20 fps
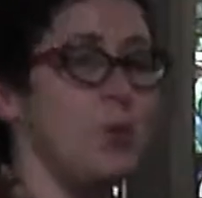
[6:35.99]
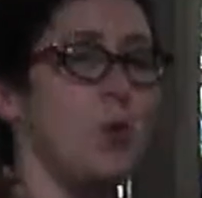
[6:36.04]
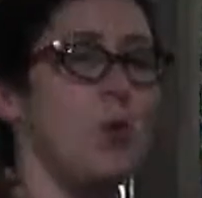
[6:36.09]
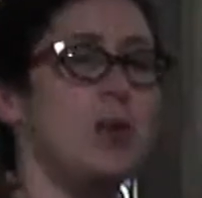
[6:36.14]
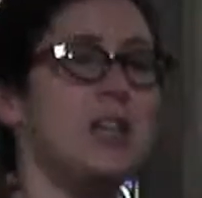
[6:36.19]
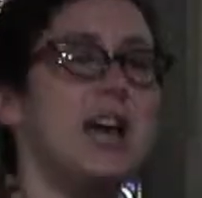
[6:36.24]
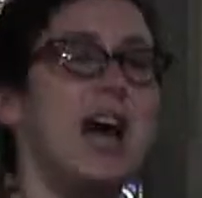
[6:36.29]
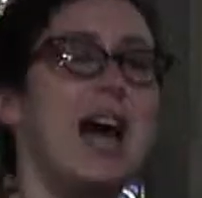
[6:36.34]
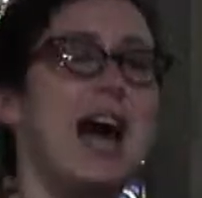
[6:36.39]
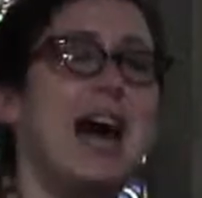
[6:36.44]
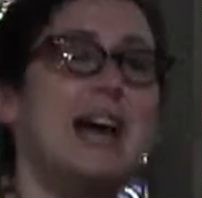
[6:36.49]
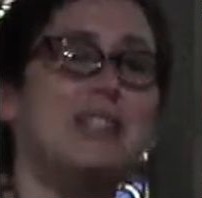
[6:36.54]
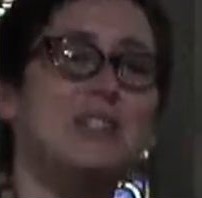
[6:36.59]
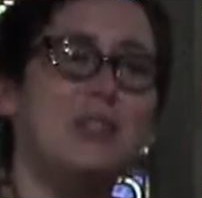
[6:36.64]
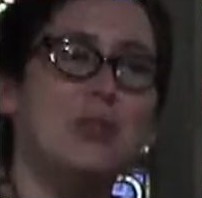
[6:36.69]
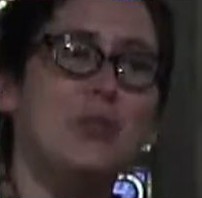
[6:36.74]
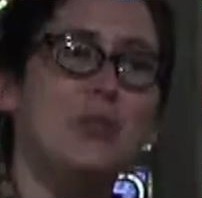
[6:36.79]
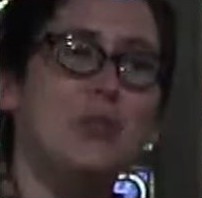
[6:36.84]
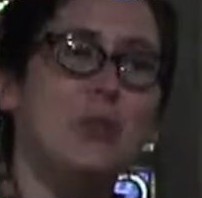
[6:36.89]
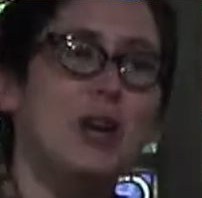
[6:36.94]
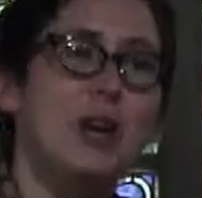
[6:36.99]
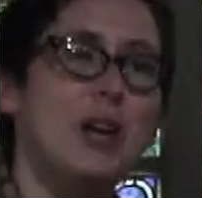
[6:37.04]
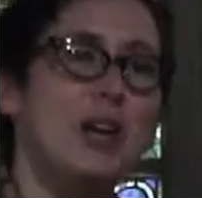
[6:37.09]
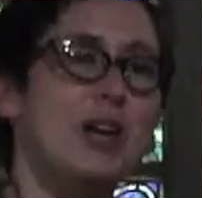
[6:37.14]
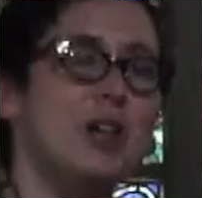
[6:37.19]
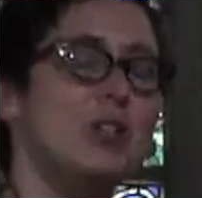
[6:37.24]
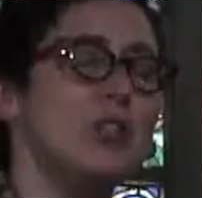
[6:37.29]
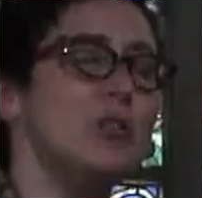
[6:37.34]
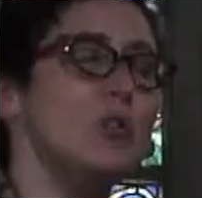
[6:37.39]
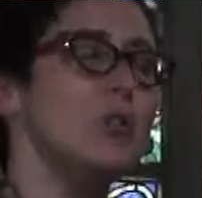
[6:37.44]
So I'm going to ask you
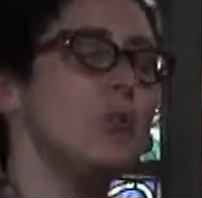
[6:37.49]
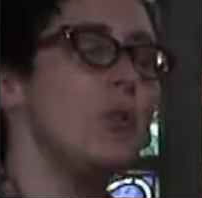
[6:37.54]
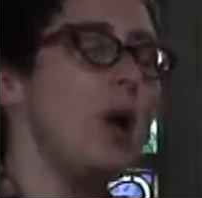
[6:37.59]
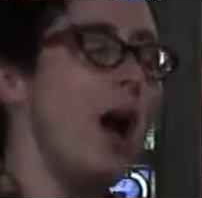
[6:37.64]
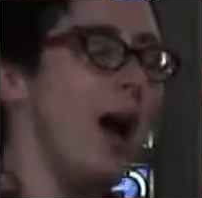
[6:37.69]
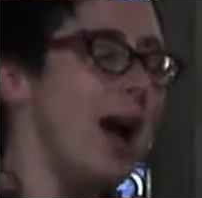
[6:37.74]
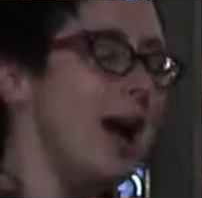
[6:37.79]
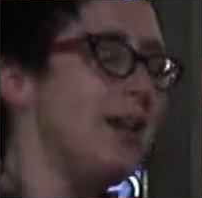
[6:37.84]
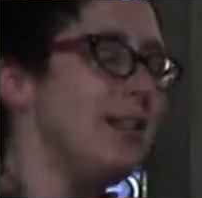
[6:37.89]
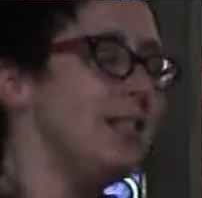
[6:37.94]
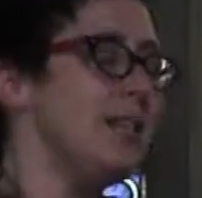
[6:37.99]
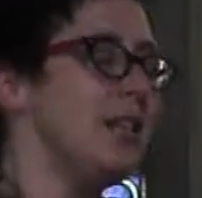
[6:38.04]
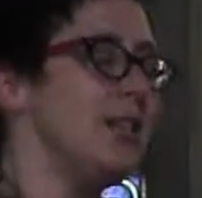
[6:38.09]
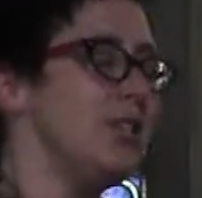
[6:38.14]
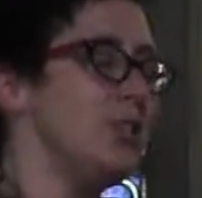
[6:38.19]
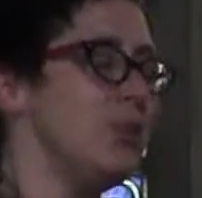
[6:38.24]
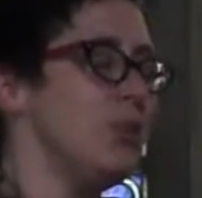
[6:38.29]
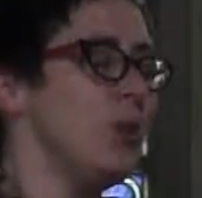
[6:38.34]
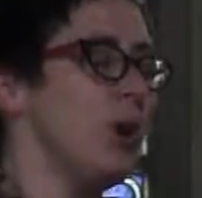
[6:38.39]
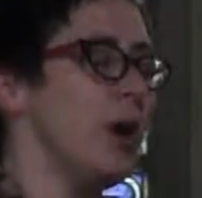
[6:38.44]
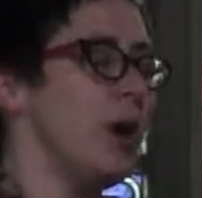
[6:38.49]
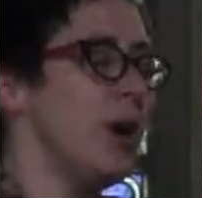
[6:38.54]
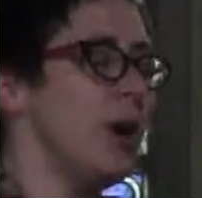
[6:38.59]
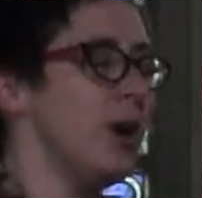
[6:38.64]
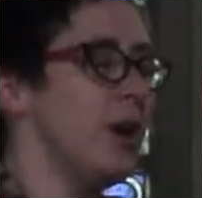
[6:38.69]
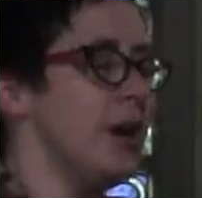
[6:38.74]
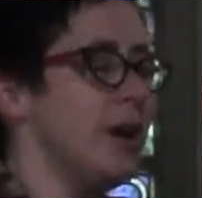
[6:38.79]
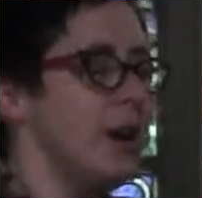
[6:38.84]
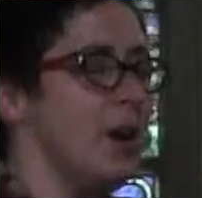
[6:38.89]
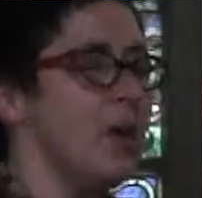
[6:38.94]
to rise as you
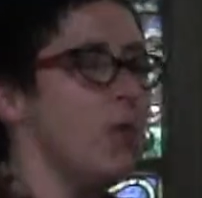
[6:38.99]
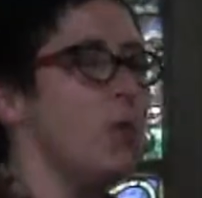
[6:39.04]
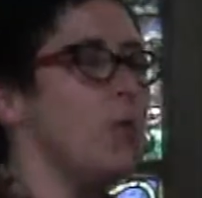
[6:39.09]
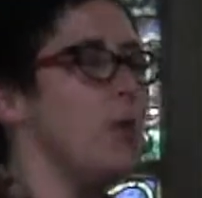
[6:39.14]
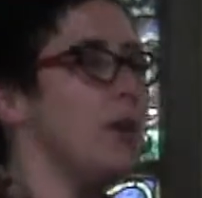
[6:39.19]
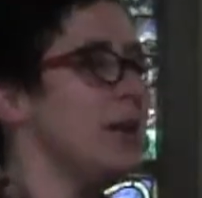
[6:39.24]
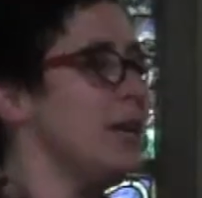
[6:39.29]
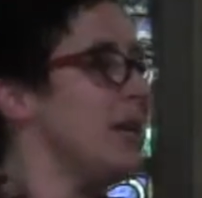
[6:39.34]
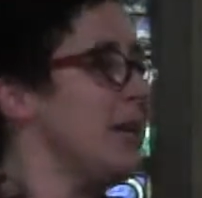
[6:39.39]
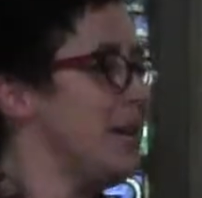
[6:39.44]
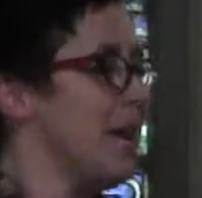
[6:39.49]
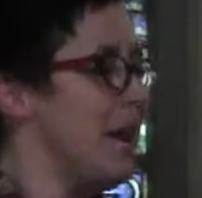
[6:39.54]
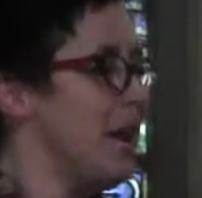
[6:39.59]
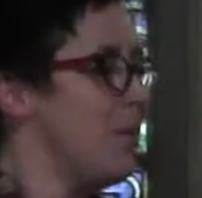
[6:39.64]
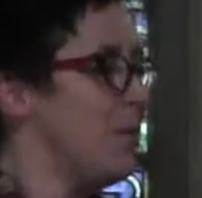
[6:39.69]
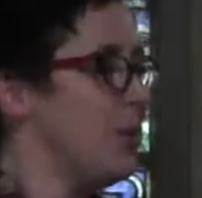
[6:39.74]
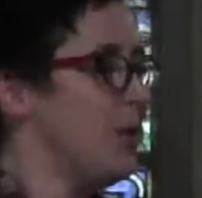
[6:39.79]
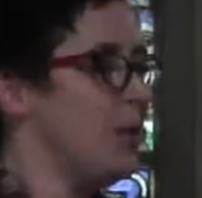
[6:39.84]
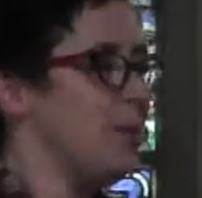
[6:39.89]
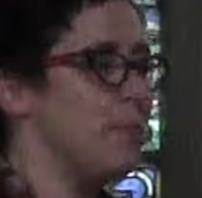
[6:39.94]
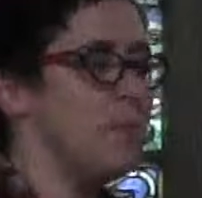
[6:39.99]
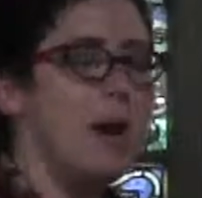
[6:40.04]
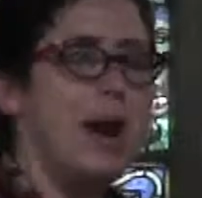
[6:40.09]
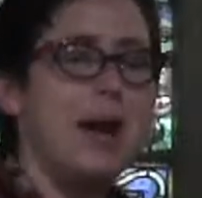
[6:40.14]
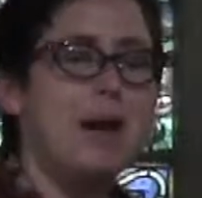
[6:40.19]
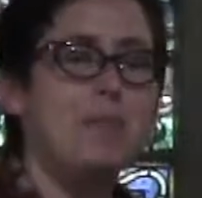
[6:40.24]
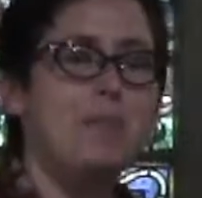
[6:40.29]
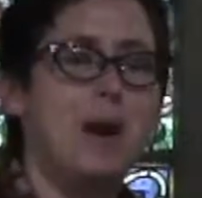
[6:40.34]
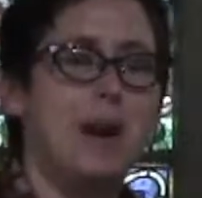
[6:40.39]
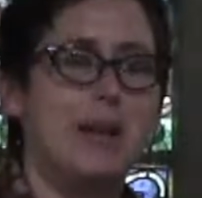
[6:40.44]
are willing and able in
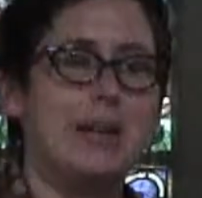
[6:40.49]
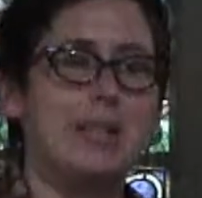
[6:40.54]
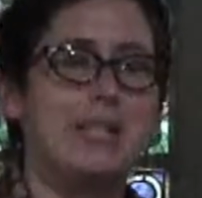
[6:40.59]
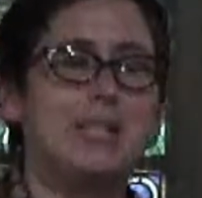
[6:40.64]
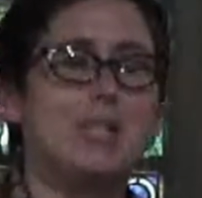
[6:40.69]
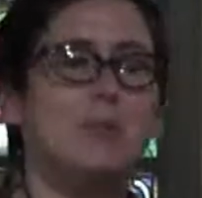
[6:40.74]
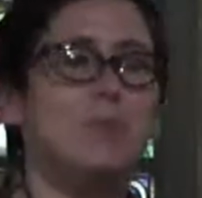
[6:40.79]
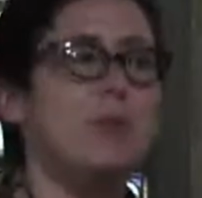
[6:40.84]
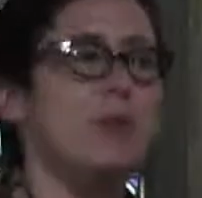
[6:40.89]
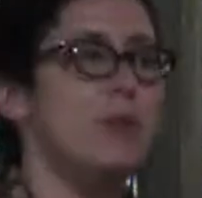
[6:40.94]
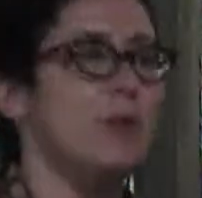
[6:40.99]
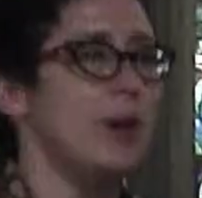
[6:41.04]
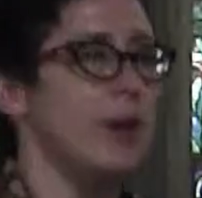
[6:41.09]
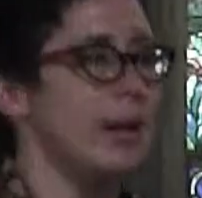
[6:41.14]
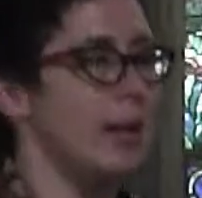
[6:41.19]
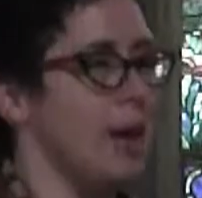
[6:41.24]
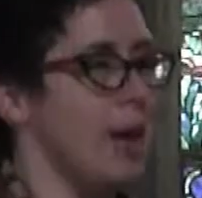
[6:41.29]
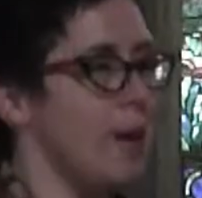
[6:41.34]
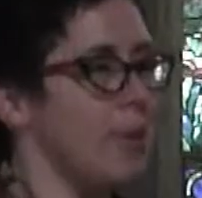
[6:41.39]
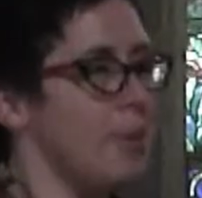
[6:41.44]
mind, body, and spirit.